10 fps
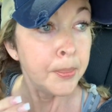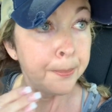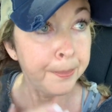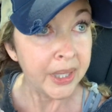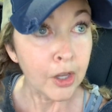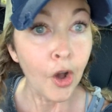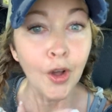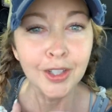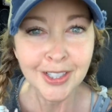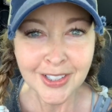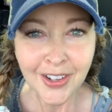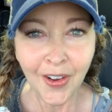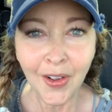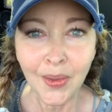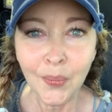be all end
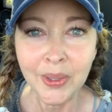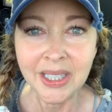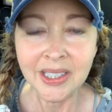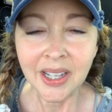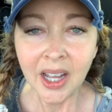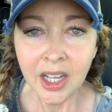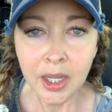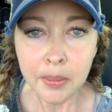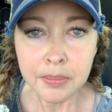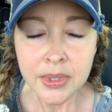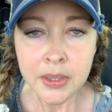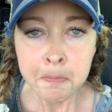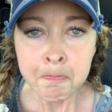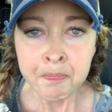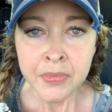all when it comes
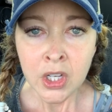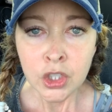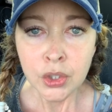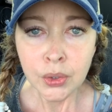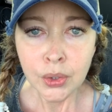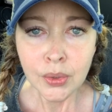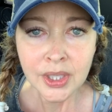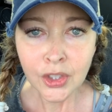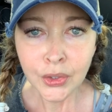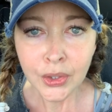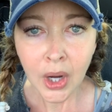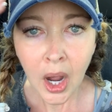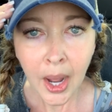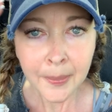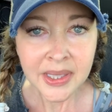to using your
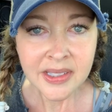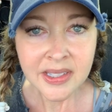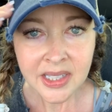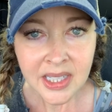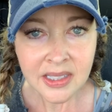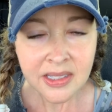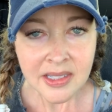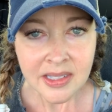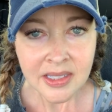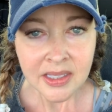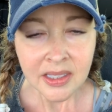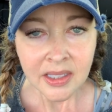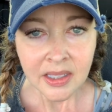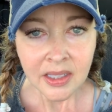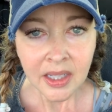common sense.
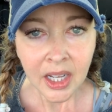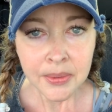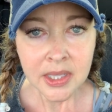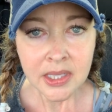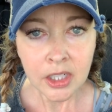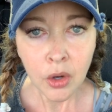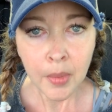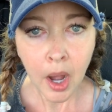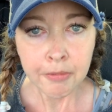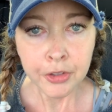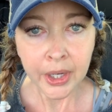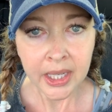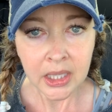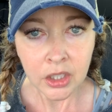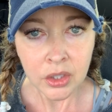I was a single mom for
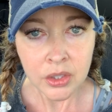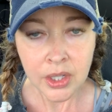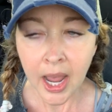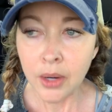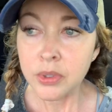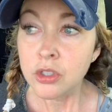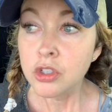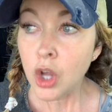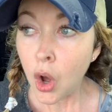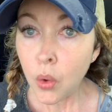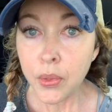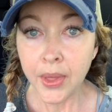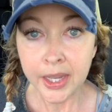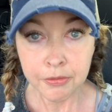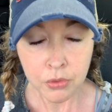8 years. I was so
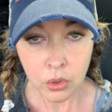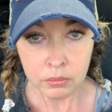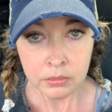thankful